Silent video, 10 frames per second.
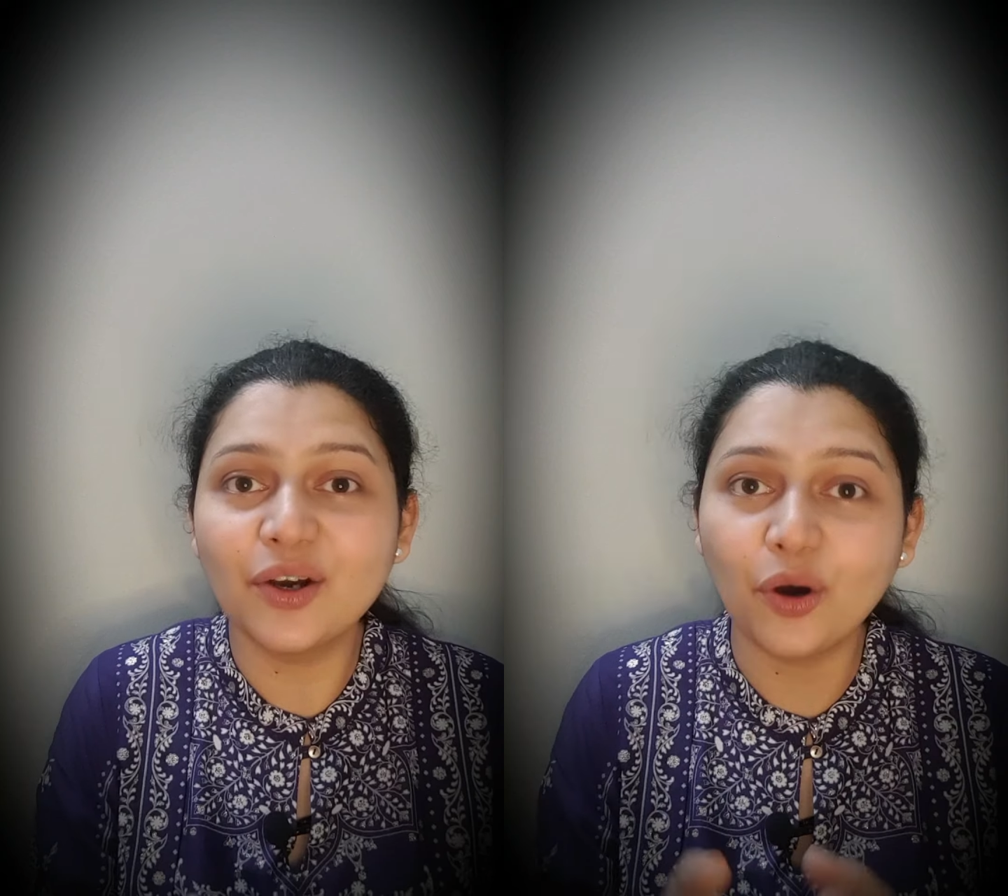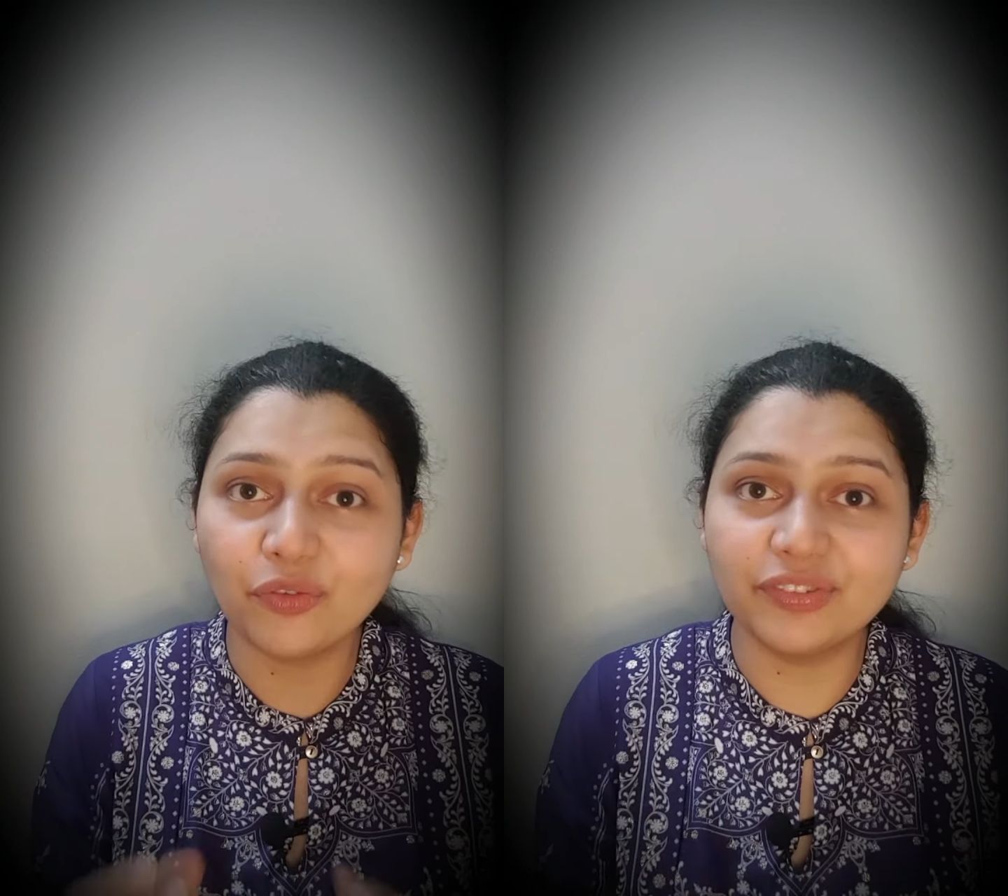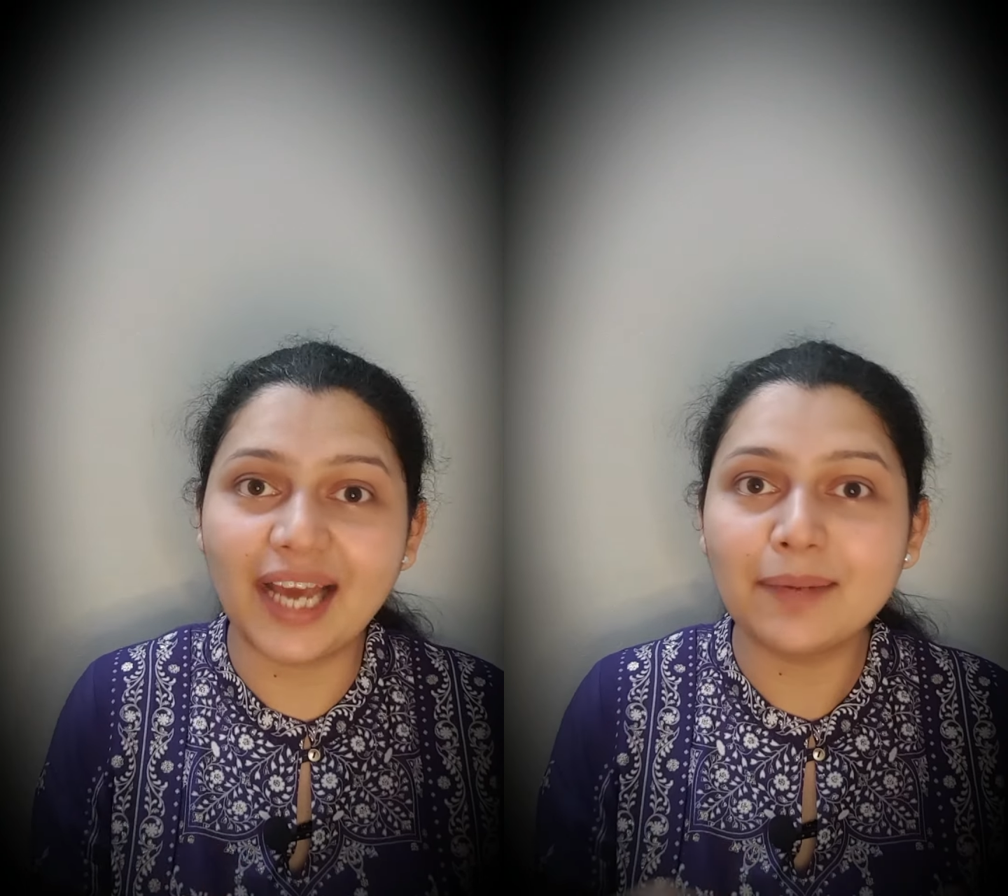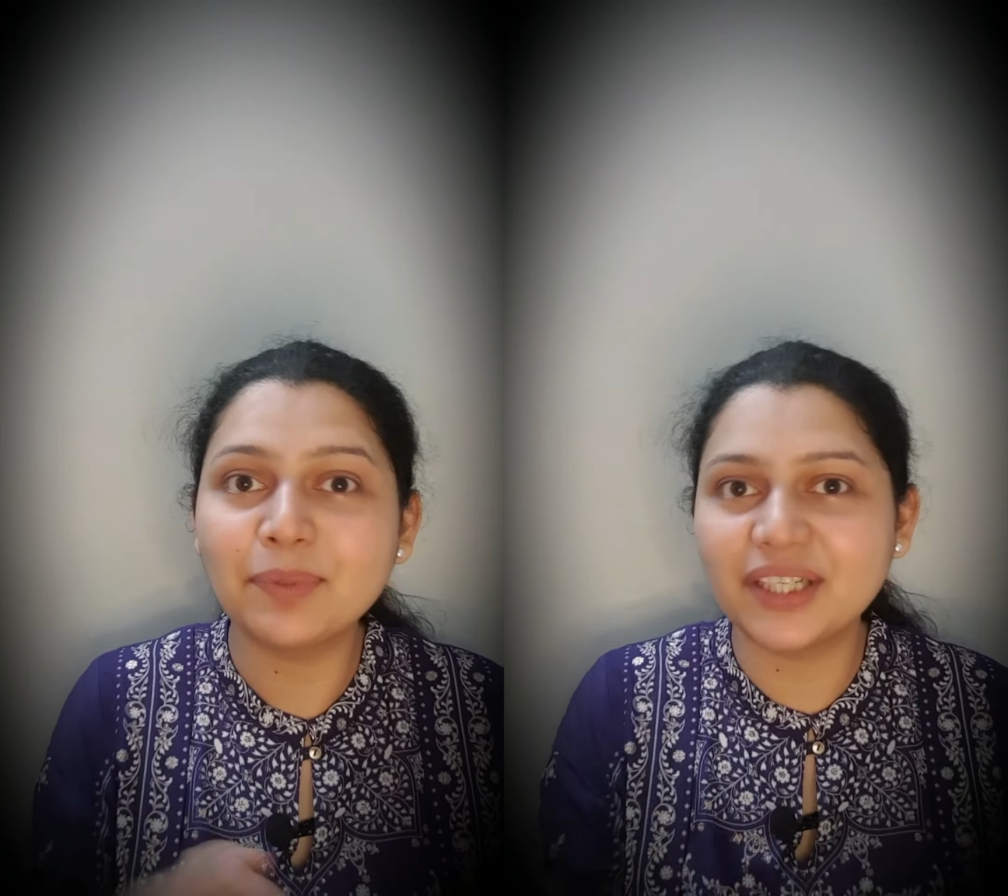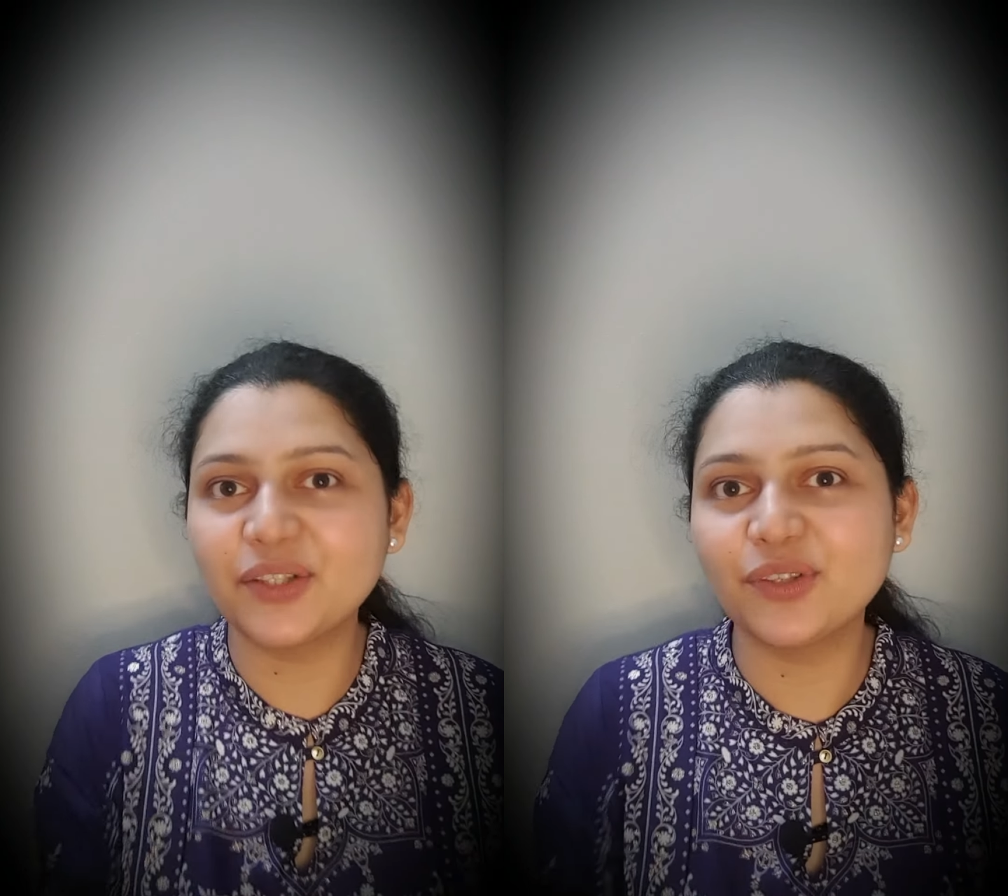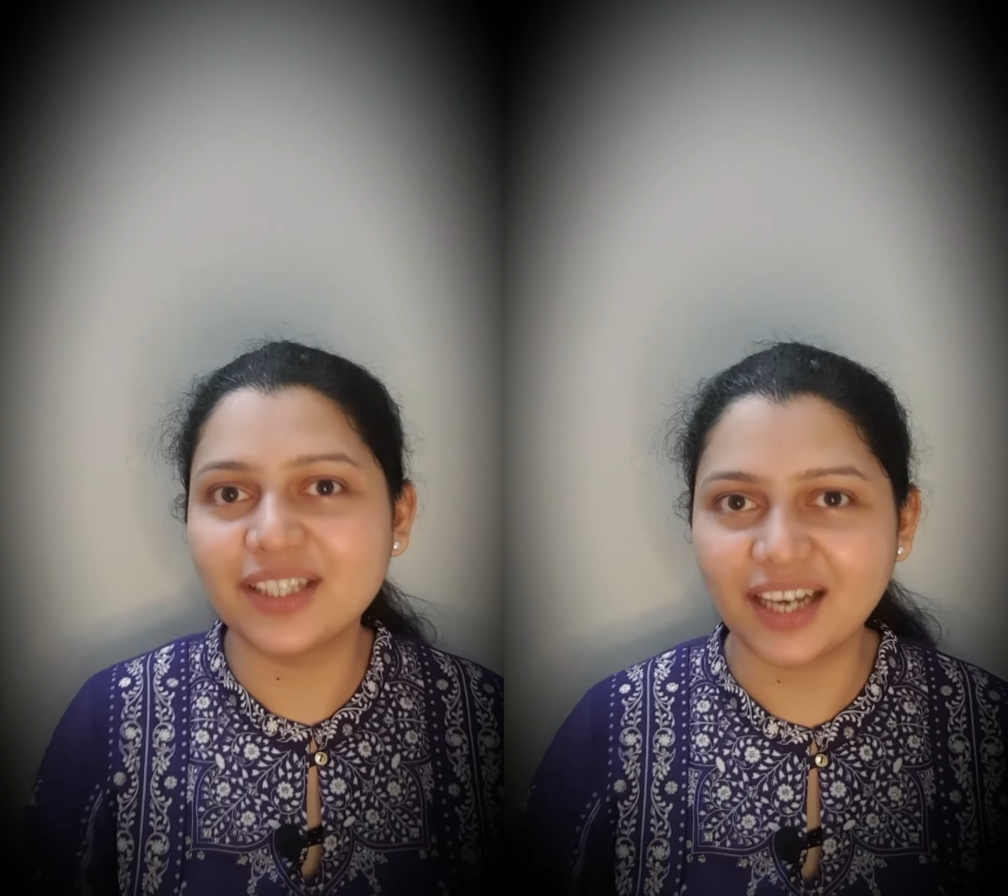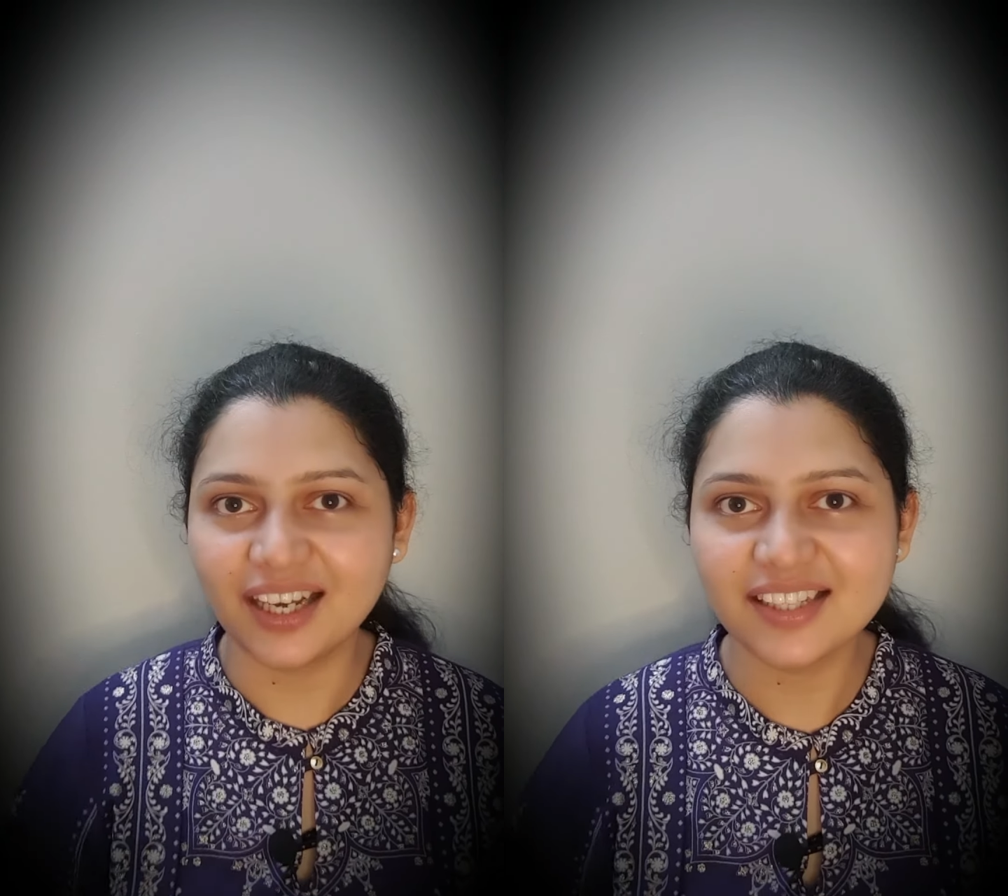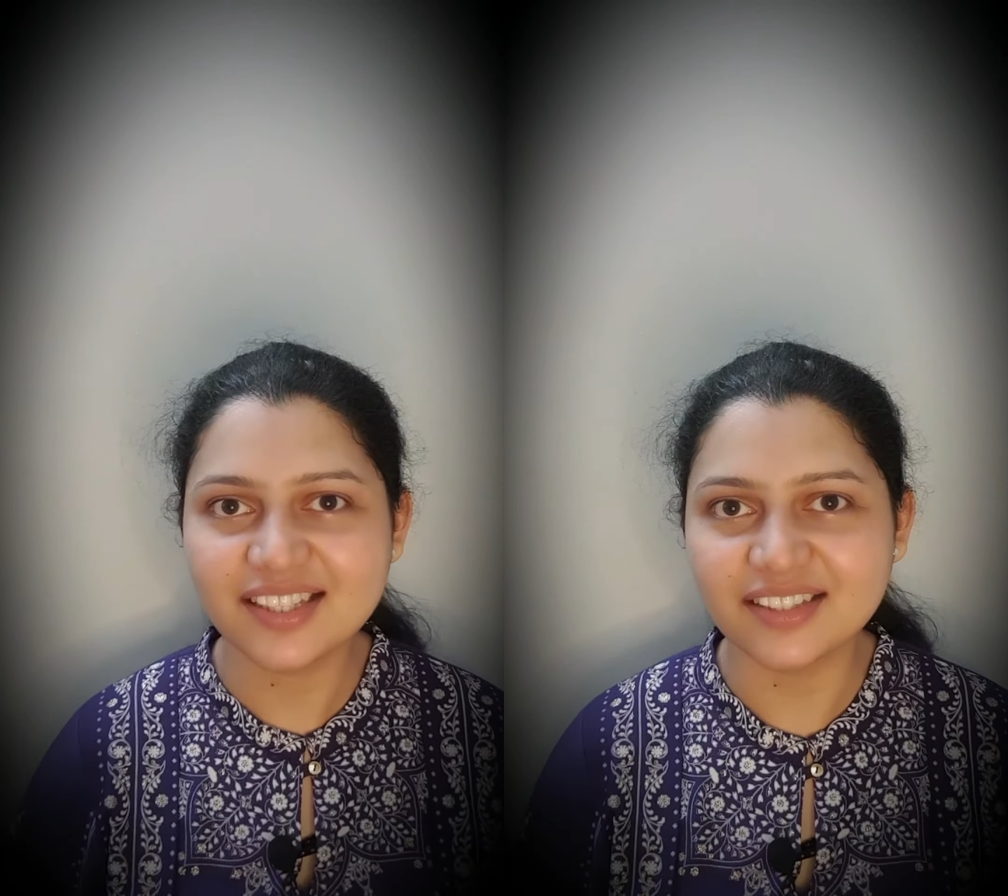of that particular
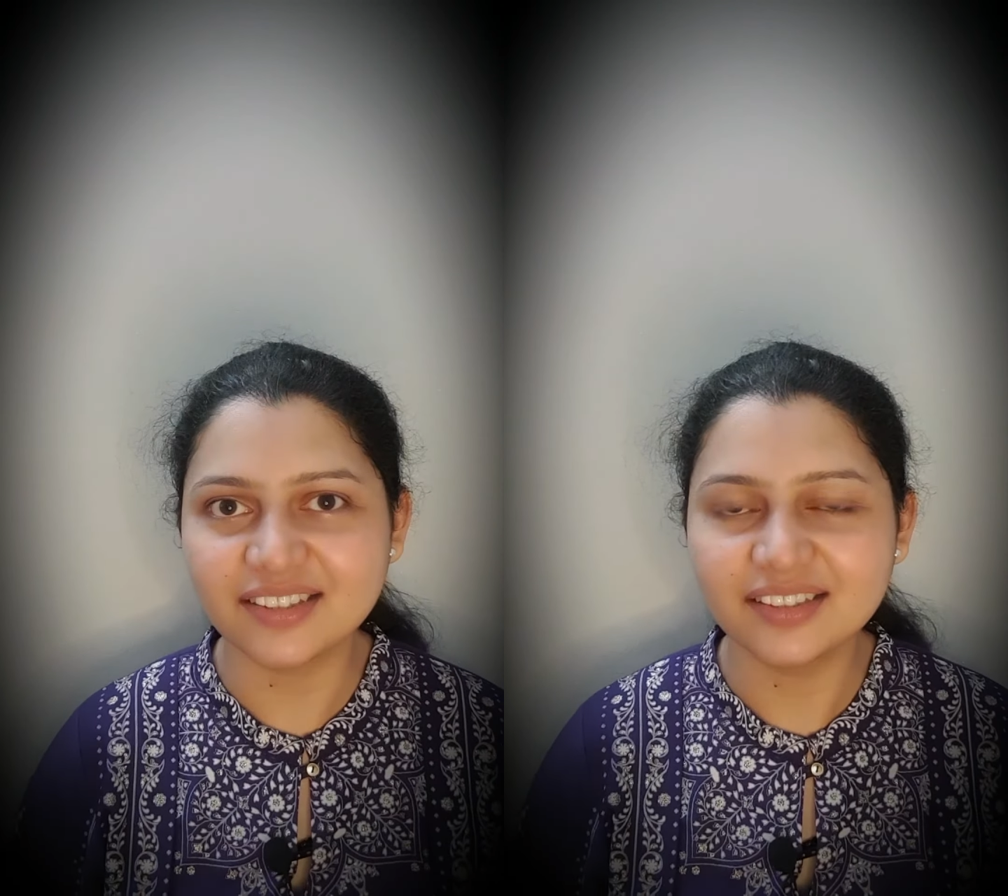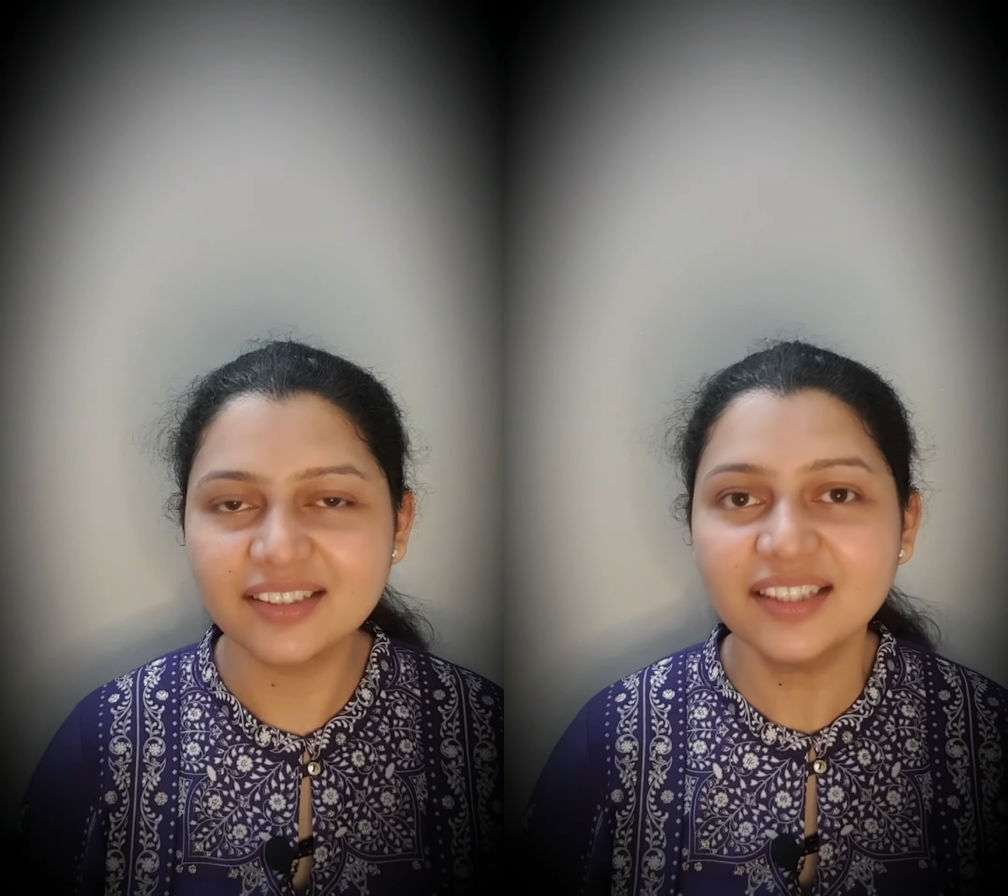answer,